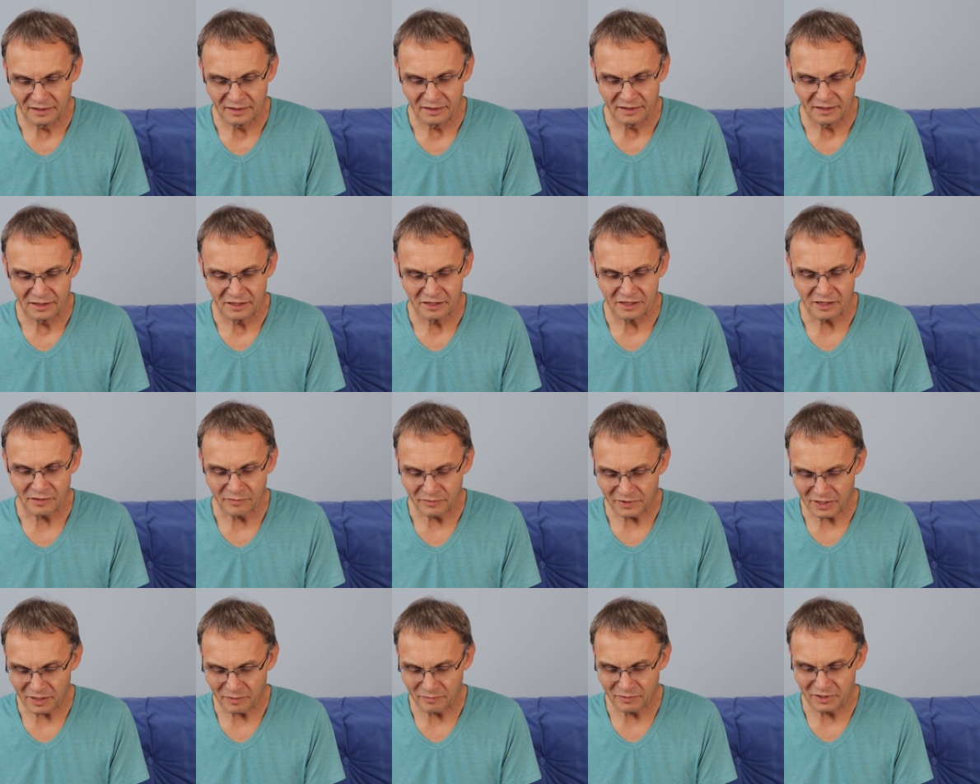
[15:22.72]

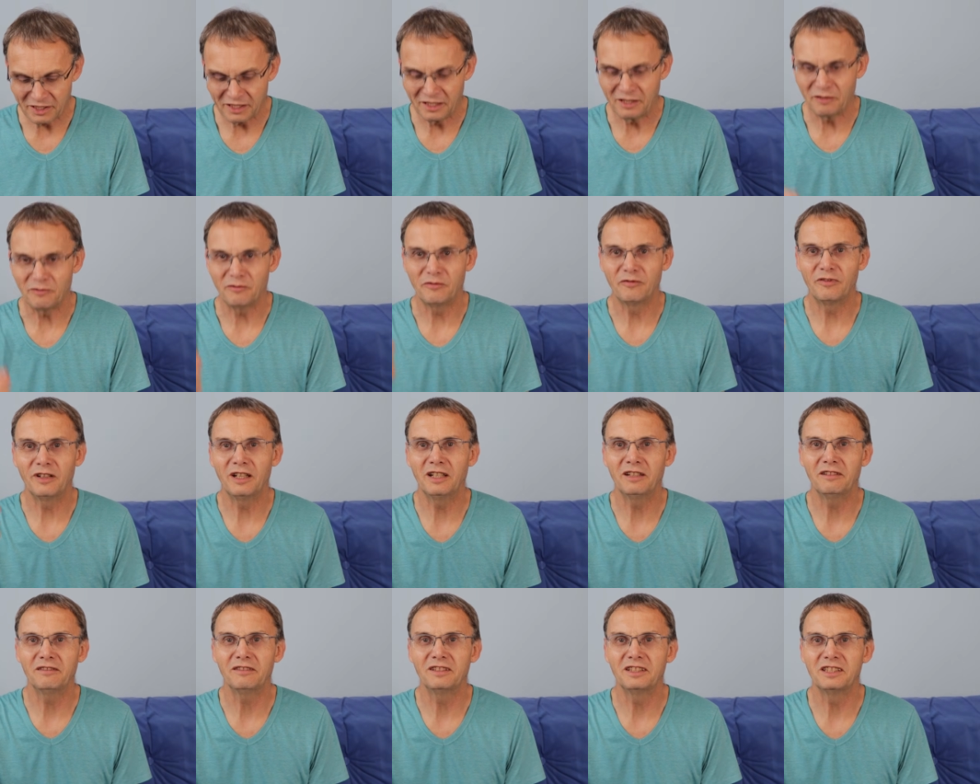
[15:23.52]
Sometimes a little
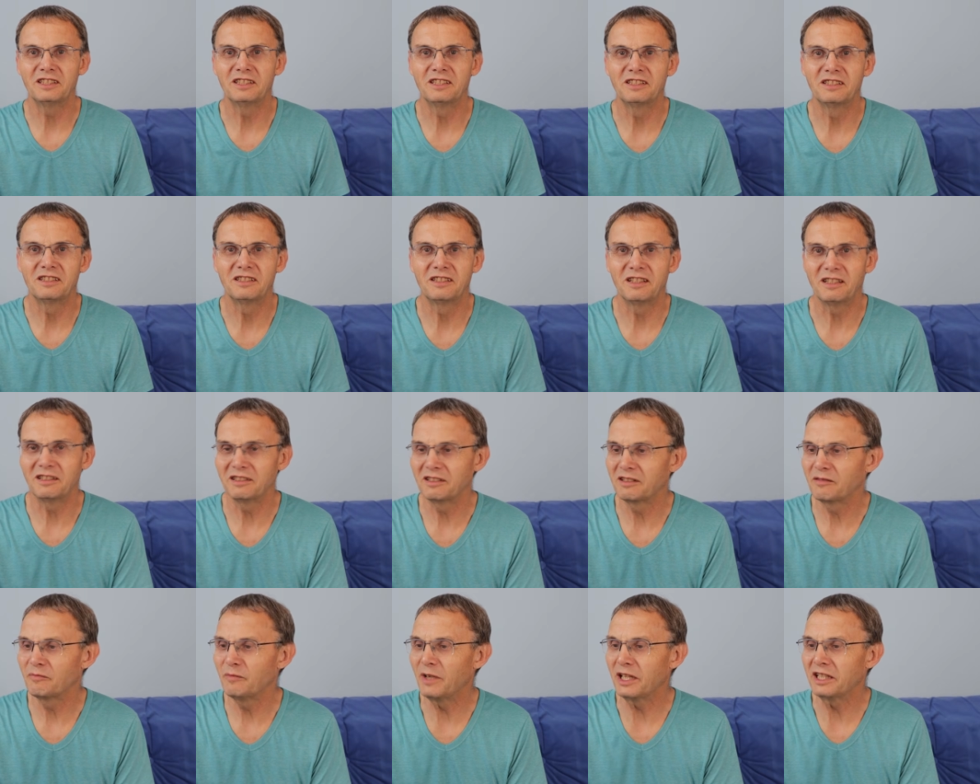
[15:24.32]
float, I
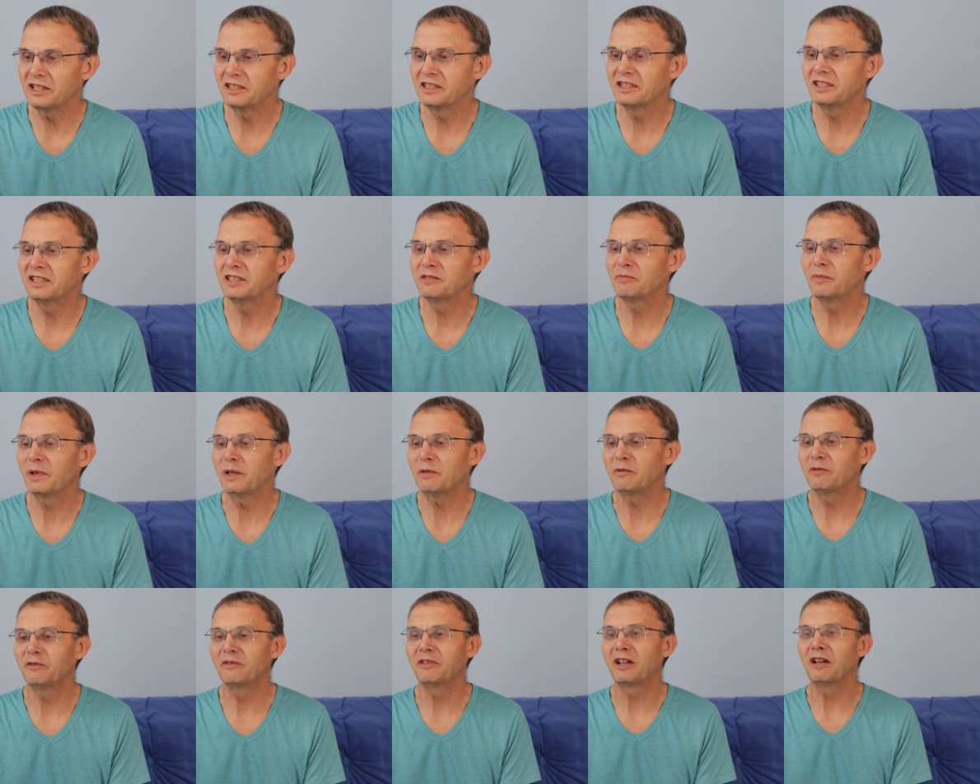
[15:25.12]
mentioned this,
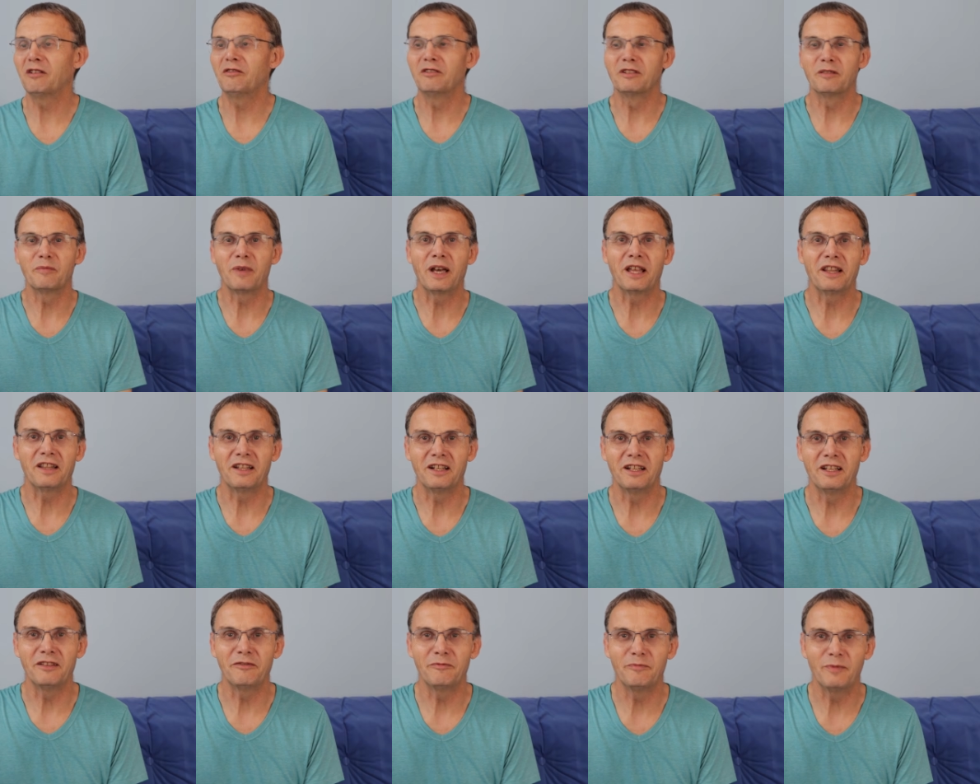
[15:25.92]
people go on about the
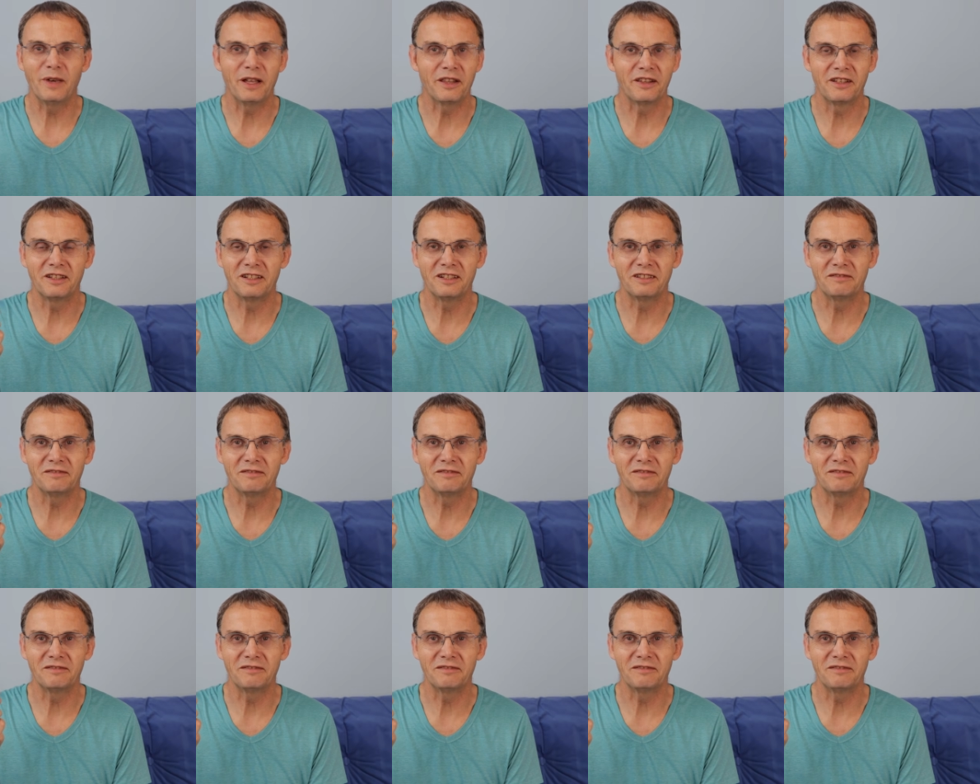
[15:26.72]
lift method.